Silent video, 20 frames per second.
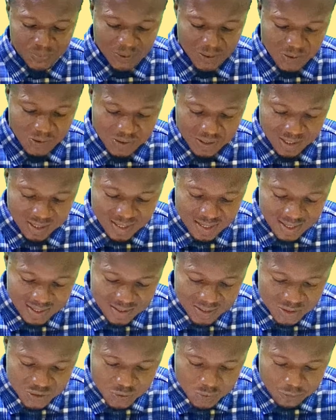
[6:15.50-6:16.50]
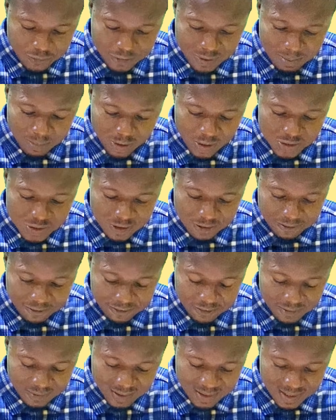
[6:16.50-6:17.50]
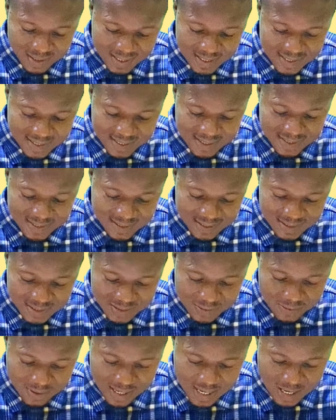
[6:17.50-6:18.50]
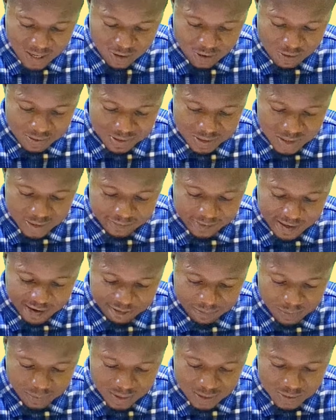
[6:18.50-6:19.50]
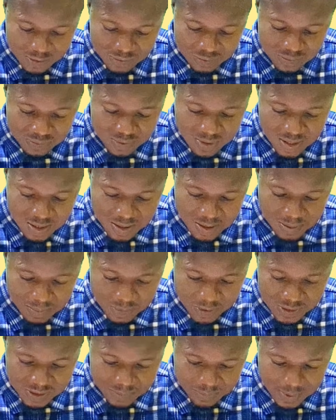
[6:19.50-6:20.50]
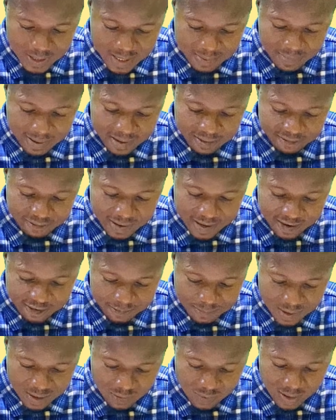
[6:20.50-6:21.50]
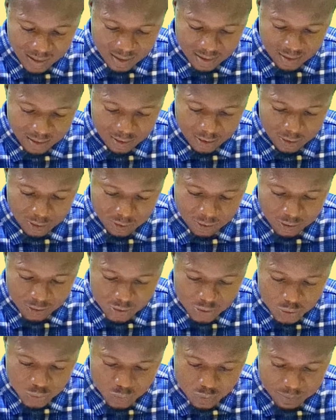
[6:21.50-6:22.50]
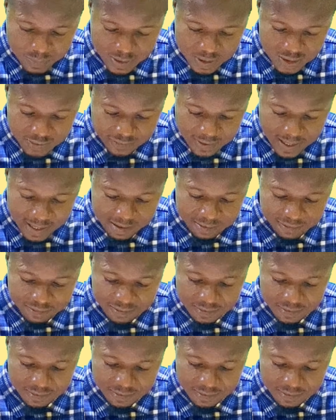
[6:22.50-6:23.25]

Okay, so from laws of indices, you can call this 5 power 2 multiplied by 5 power log 2 base 5